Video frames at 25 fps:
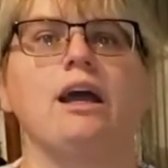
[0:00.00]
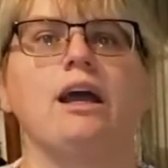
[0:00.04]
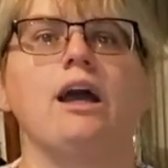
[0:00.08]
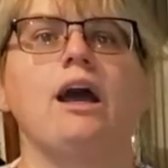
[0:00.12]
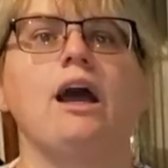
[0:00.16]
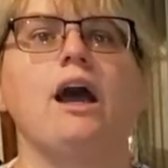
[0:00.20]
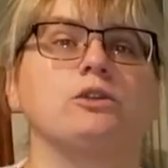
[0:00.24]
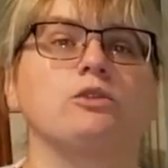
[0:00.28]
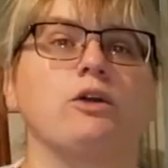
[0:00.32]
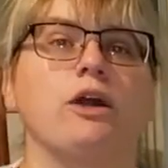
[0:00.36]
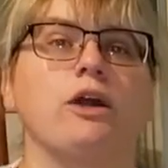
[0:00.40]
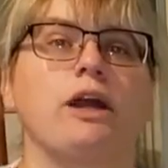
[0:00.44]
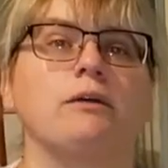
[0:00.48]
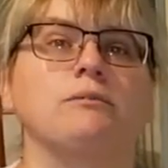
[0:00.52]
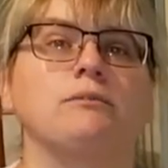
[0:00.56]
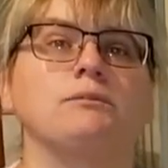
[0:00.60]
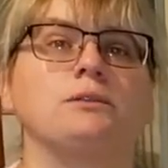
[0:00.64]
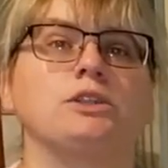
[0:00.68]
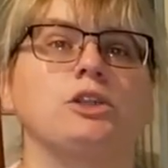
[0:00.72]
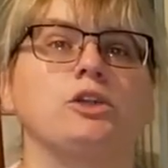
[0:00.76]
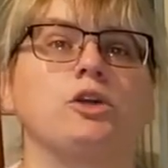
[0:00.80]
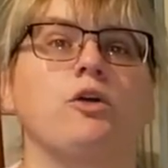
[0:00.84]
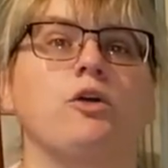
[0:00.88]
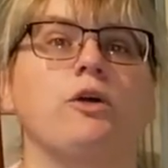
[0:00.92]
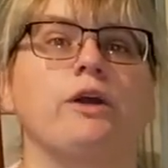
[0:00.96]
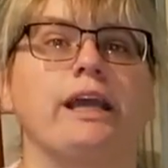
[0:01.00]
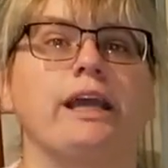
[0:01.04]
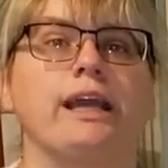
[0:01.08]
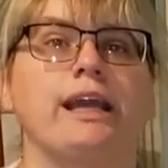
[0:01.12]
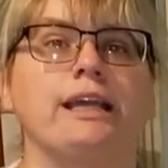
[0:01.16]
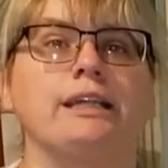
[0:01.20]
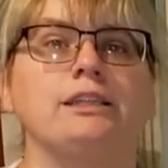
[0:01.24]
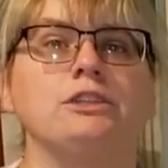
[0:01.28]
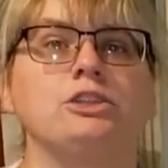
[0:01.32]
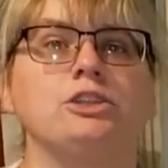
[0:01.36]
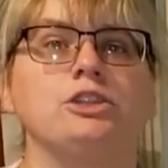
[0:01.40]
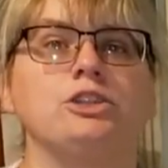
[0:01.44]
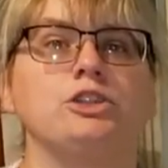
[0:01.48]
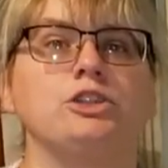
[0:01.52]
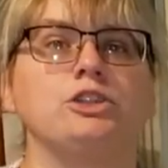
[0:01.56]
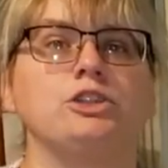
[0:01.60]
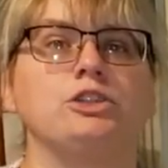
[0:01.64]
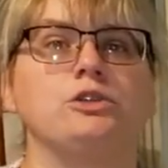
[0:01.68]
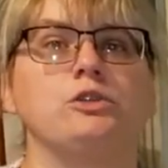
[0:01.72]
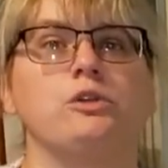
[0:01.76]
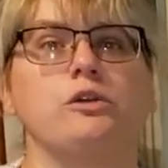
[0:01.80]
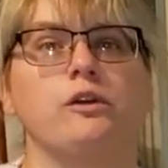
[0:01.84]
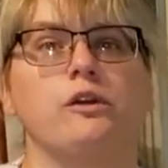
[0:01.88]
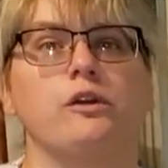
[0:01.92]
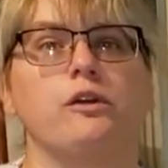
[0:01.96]
The rams are going
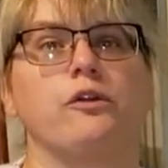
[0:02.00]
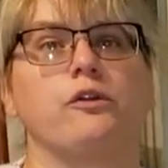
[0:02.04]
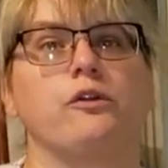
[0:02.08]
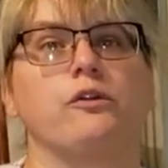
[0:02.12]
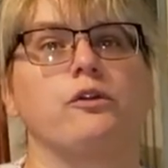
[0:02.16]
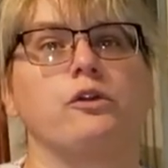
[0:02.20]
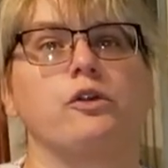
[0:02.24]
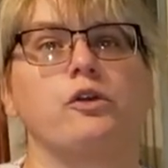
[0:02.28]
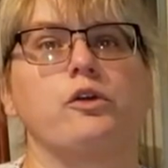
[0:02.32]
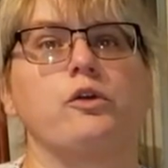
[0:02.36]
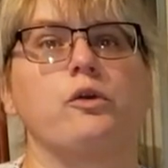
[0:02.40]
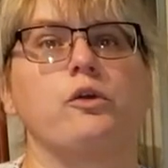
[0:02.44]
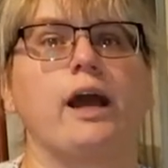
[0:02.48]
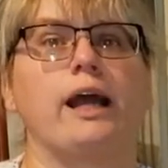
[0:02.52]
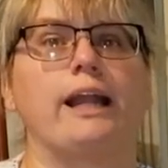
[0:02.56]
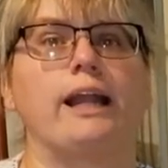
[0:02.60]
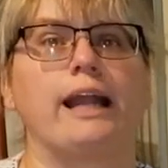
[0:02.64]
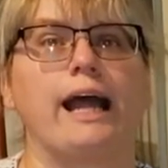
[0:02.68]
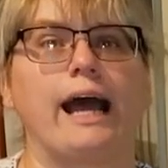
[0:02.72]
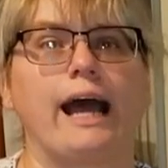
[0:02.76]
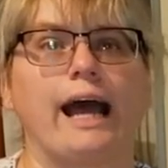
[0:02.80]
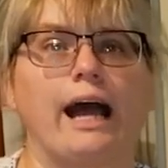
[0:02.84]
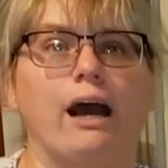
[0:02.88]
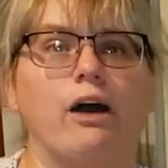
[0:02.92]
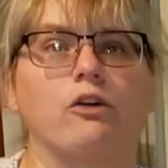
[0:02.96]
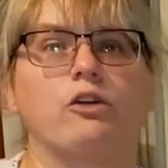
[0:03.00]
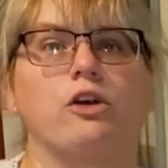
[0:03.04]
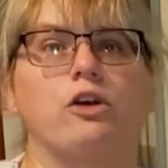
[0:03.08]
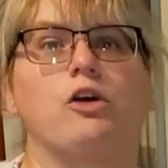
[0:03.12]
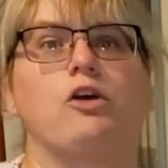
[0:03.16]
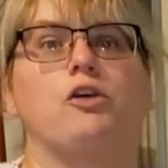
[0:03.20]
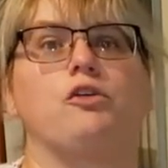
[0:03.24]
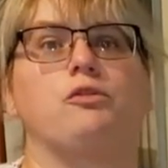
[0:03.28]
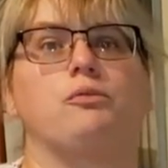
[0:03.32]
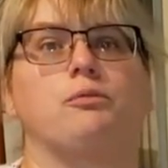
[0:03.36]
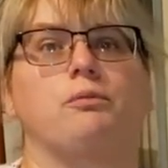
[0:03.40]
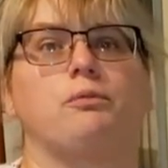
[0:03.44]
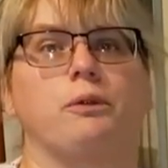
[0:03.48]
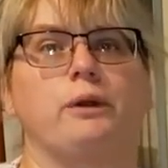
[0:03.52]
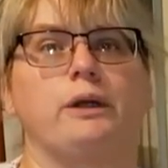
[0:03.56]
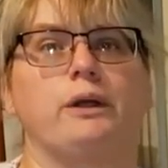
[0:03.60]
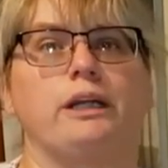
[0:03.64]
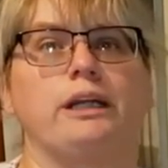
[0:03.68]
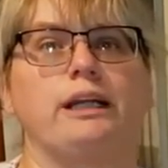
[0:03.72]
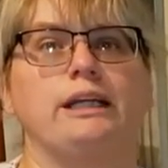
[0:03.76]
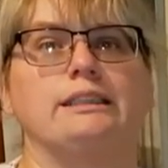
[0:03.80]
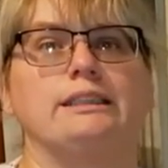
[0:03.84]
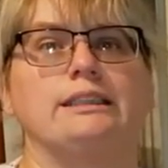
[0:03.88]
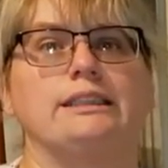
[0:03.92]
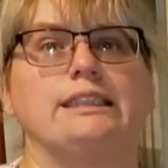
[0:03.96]
into, through, and out of
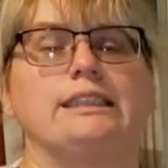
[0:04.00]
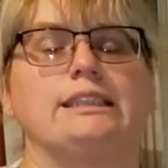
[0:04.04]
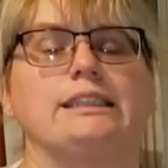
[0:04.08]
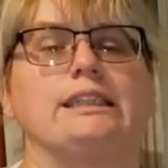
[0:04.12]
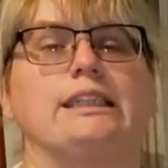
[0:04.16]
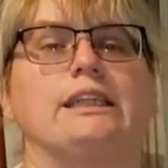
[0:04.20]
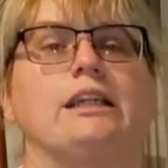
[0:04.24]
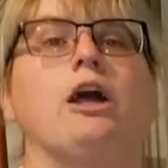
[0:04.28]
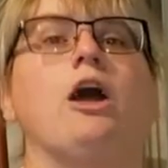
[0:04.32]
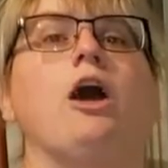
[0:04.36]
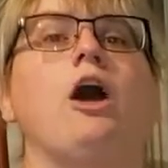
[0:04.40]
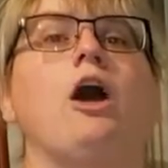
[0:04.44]
breeding season.